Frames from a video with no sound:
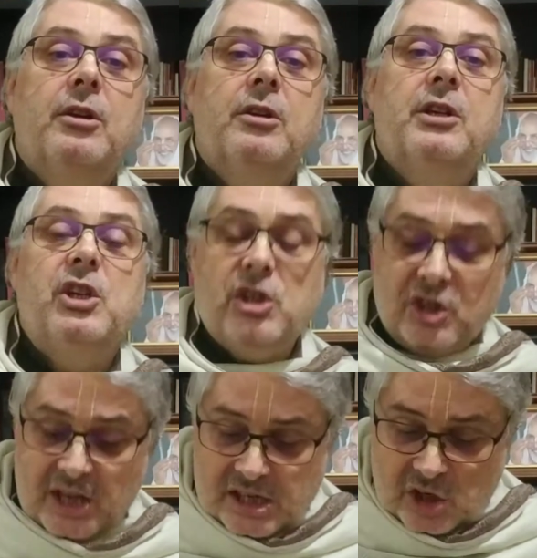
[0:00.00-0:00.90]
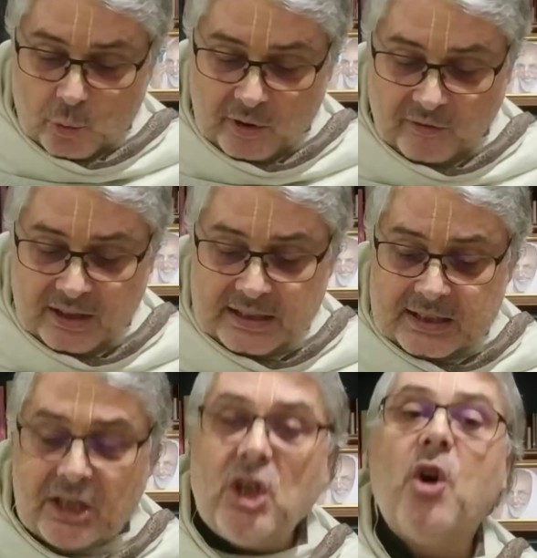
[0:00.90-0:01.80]
He just doesn't reveal it.
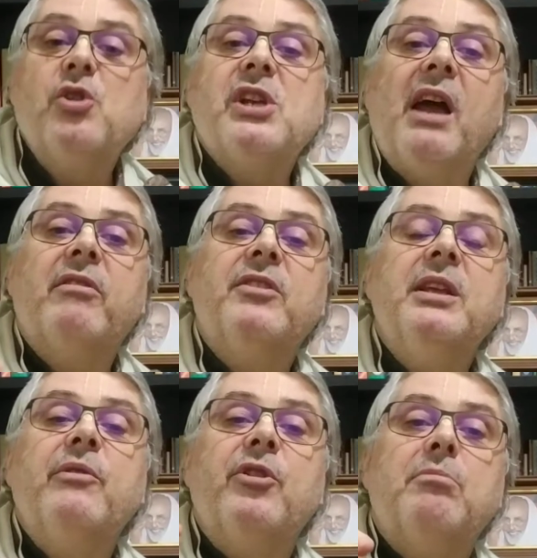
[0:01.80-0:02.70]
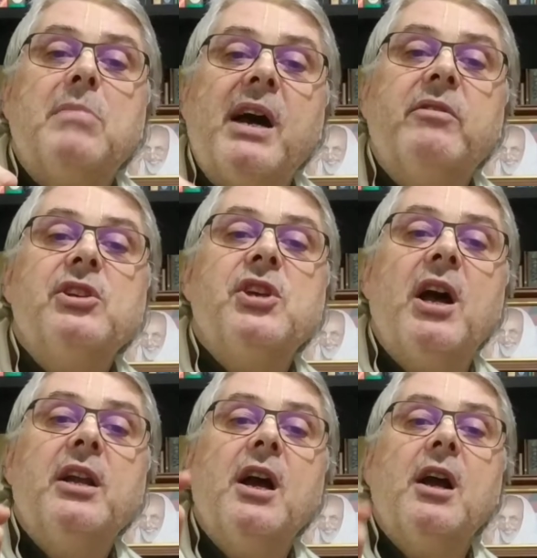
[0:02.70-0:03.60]
He knows everything. From
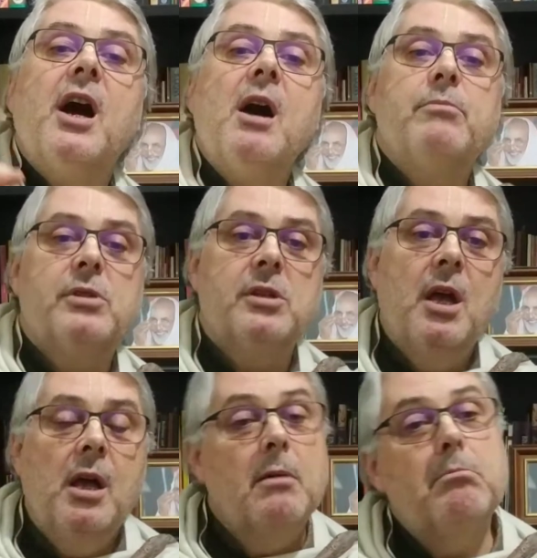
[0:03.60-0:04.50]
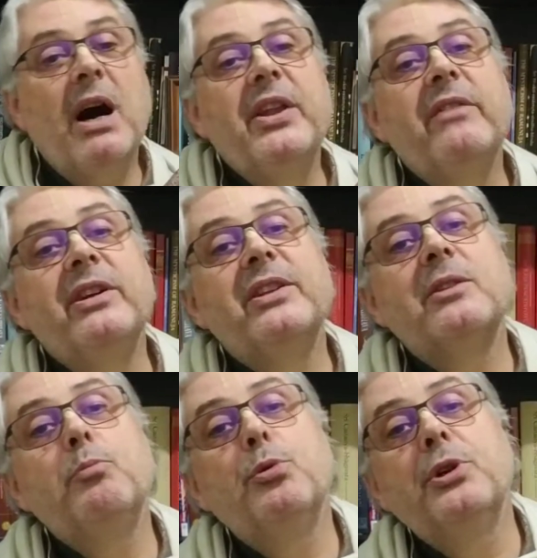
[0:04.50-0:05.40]
Madhvacharya comes
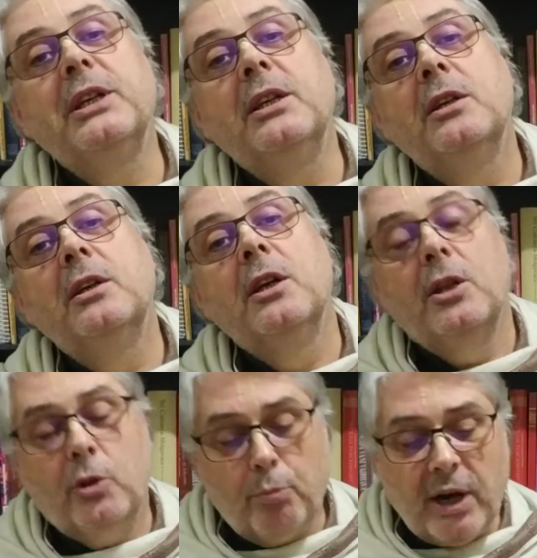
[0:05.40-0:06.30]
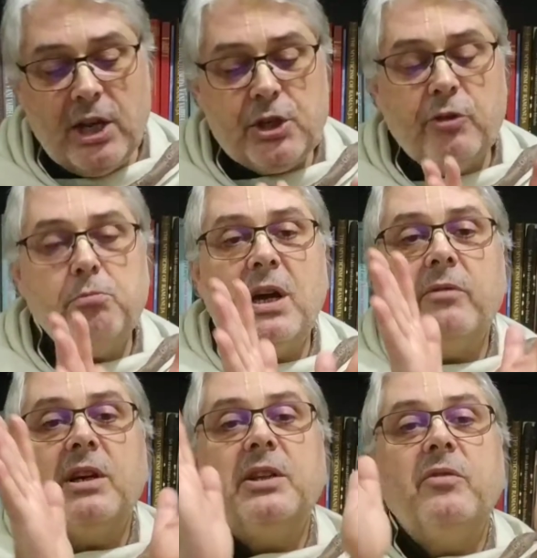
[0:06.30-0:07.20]
Madhavendra Puri. The branch of
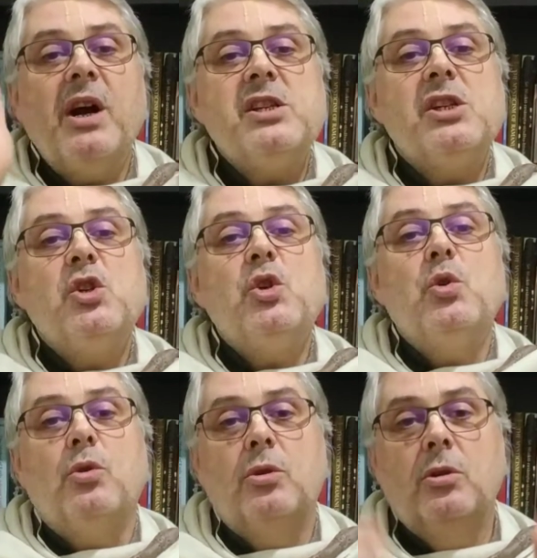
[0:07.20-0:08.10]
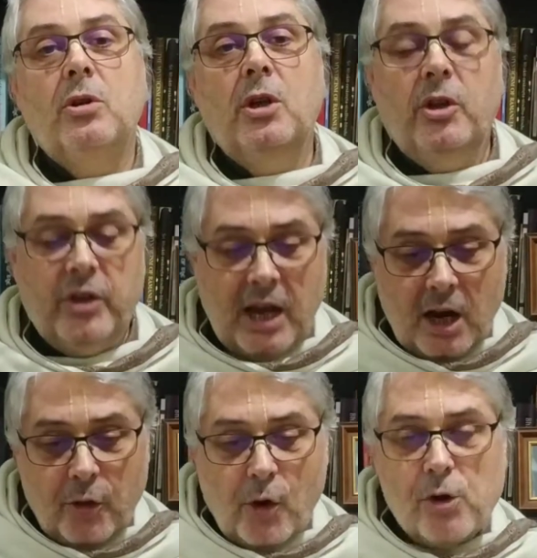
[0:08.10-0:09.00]
Madhva divides in two. There
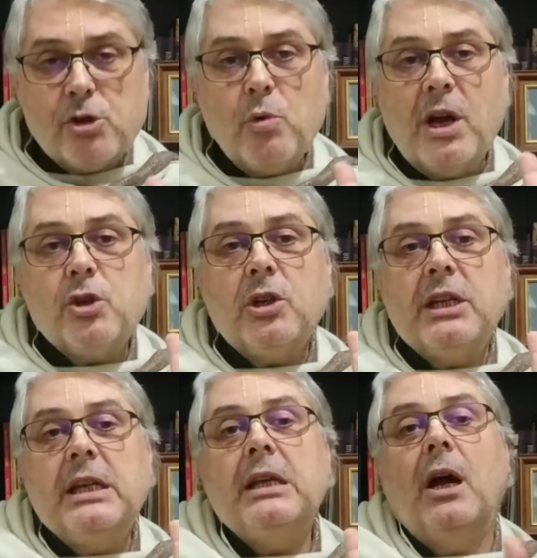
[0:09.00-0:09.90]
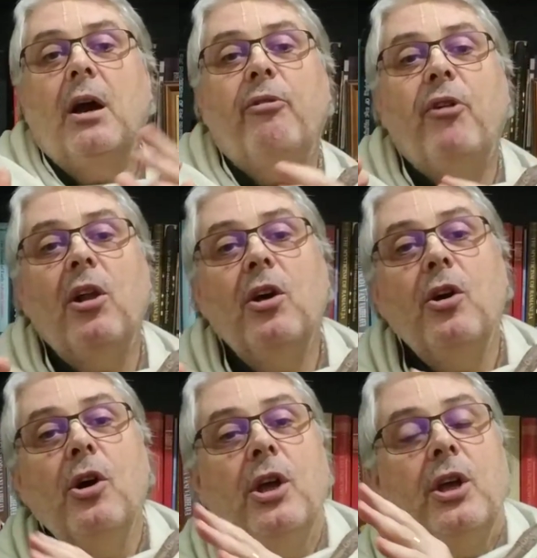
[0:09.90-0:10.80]
are those who actually
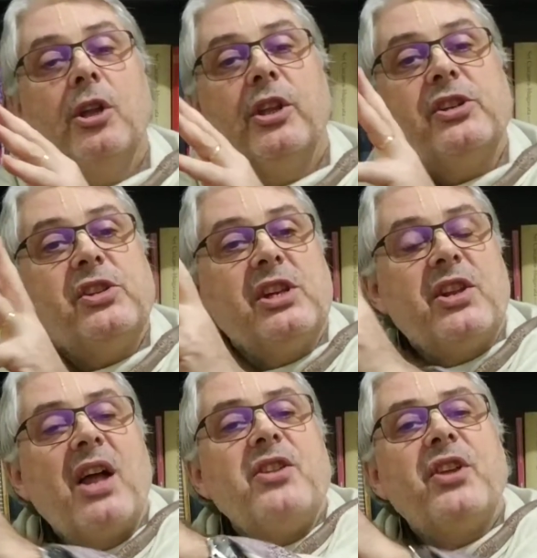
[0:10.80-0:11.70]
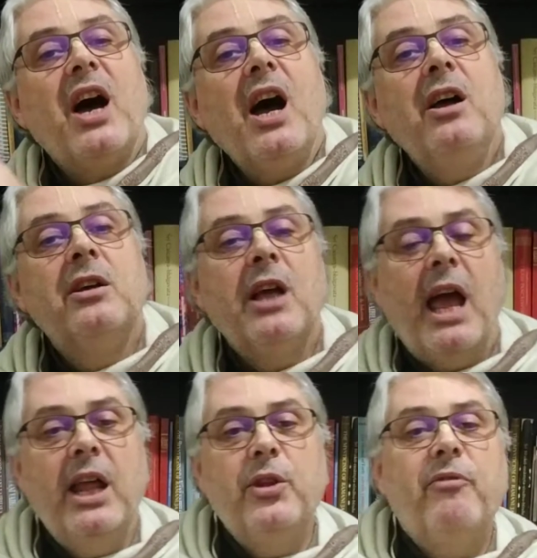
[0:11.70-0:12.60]
follow the Siddhanta
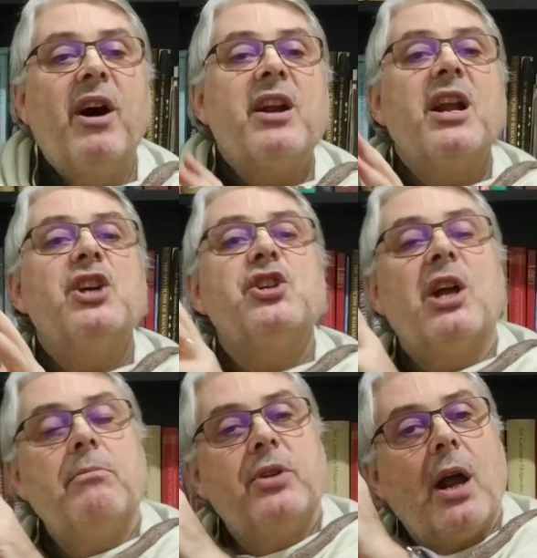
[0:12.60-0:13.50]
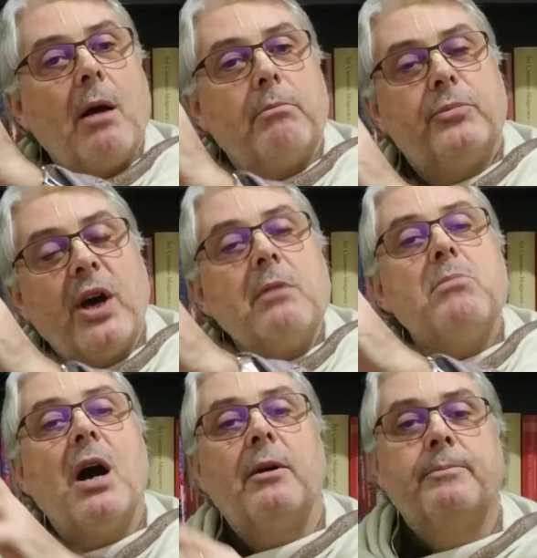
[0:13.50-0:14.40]
and the Varnashram
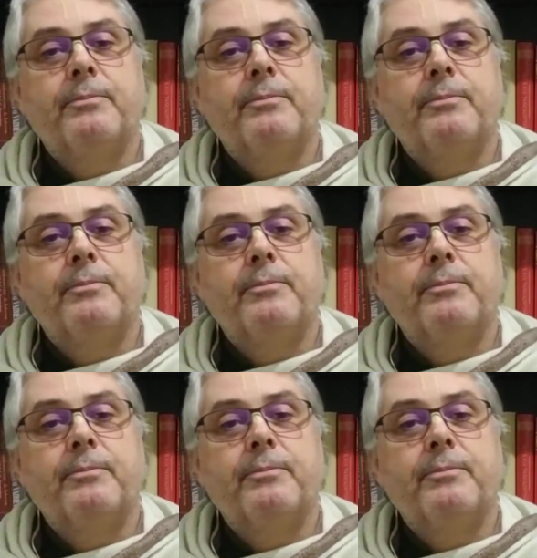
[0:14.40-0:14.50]
Dharma.